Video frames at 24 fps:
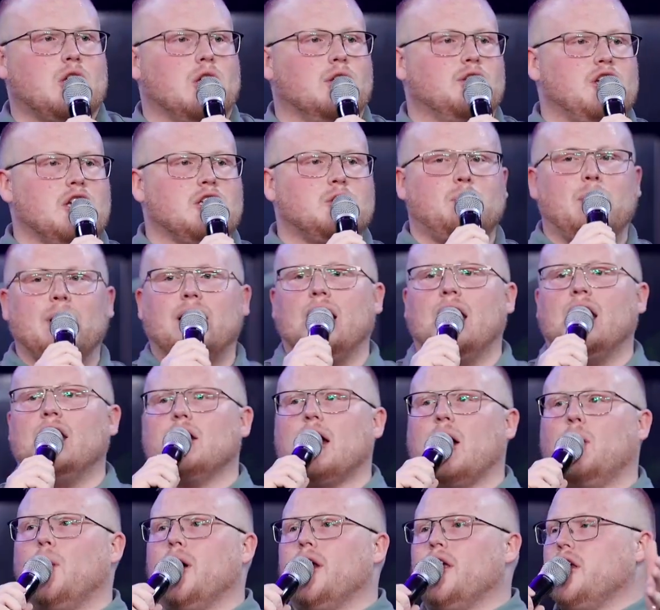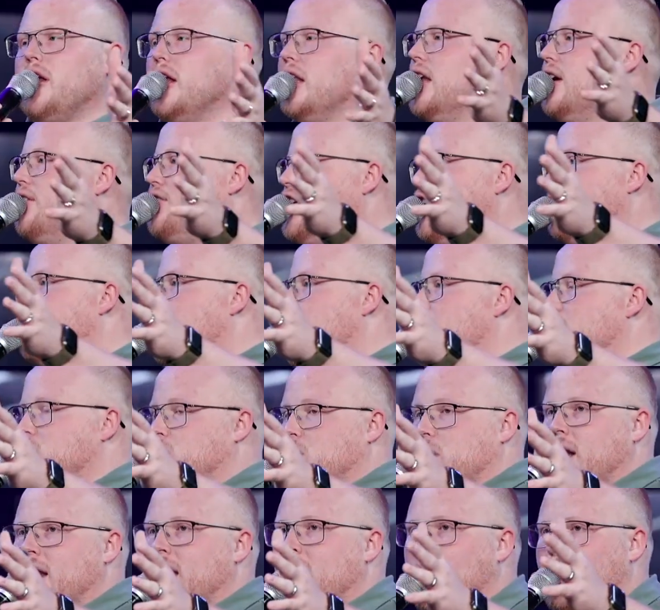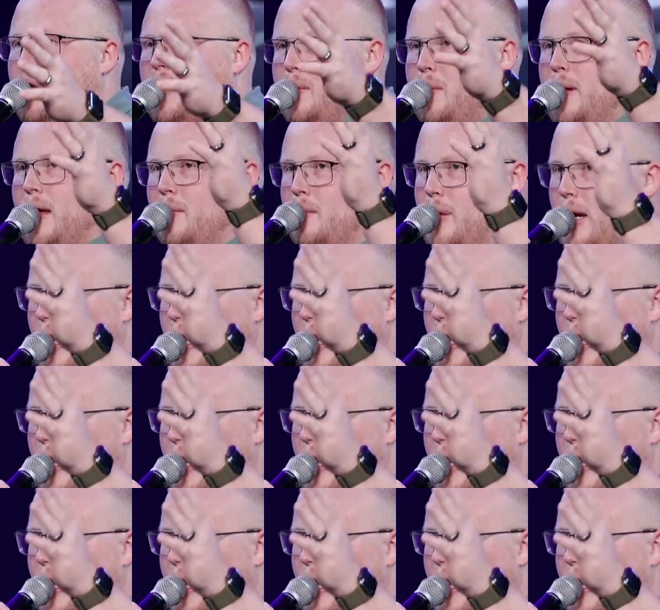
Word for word: So just begin, I want you to lift your voice right now with me